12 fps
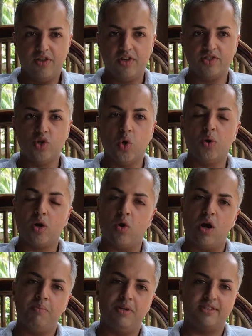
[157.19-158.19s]
There's no
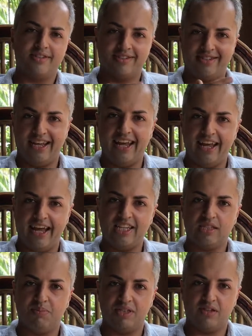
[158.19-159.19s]
requirement to stay any
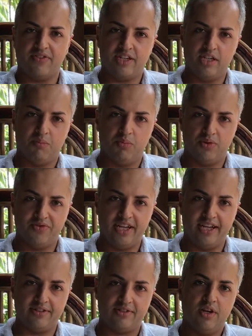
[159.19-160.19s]
specific number of
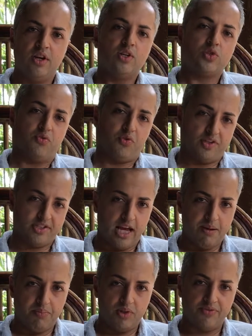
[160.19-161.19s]
days. So for
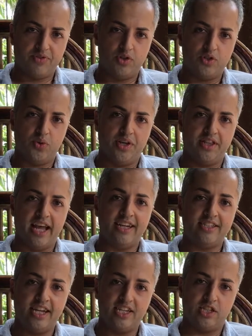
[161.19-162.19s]
example, if you're doing the
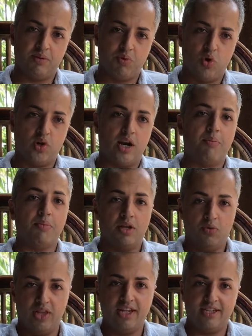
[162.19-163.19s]
anti-aging program,
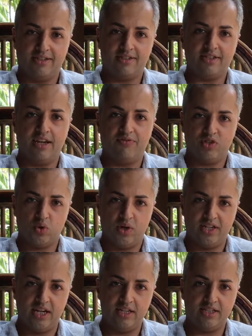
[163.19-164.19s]
you really need to stay for
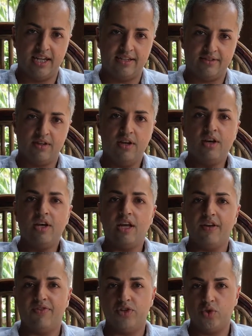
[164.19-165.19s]
28 days.
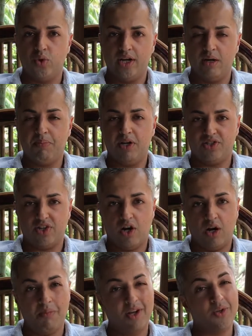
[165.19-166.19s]
If you're doing a
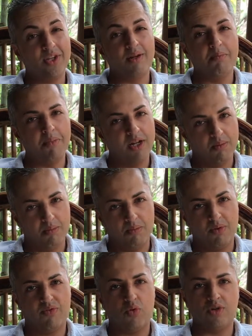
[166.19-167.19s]
Panchakarma, you need a
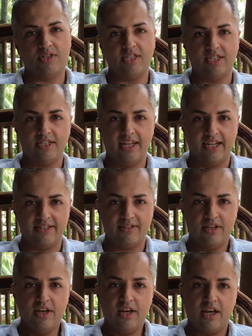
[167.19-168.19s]
minimum of 14 days.
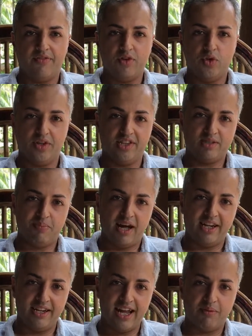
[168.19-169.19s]
If you're doing the
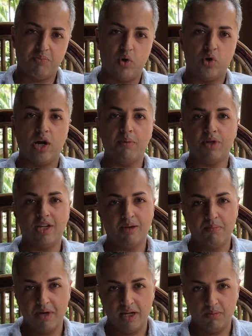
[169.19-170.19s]
spine and neck program, you need a
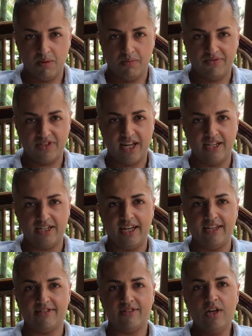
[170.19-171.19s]
minimum of 10
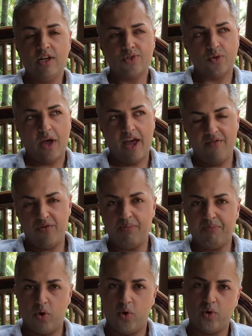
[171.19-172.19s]
days. So every
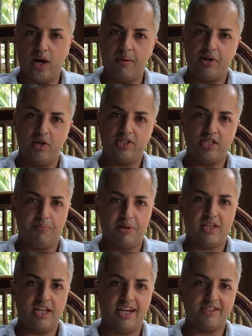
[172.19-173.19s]
program here
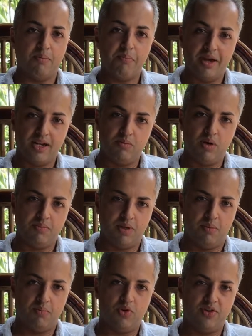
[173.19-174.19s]
typically has a minimum
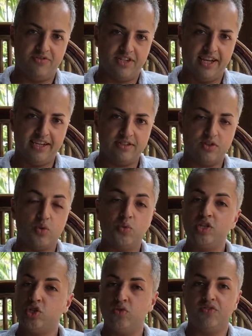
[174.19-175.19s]
number of days. The
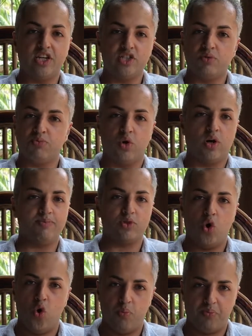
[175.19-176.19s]
rejuvenation program's
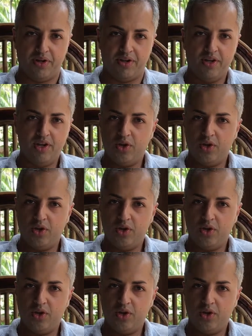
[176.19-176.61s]
open.